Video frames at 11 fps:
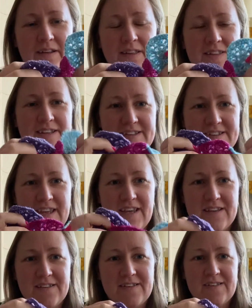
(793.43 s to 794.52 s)
this
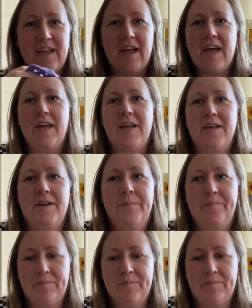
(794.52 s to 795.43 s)
is a